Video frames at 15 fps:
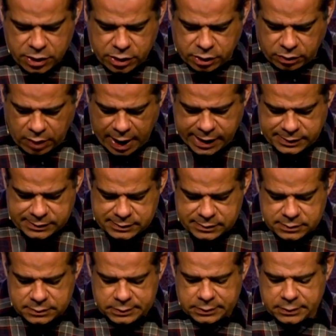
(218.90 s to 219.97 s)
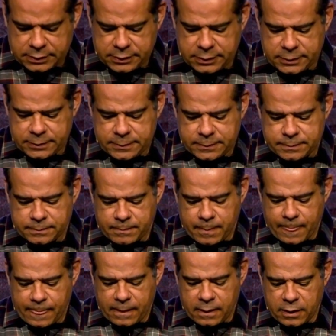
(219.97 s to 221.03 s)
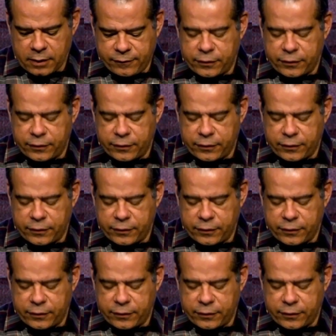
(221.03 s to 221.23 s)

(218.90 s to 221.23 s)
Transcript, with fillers: the Christ? The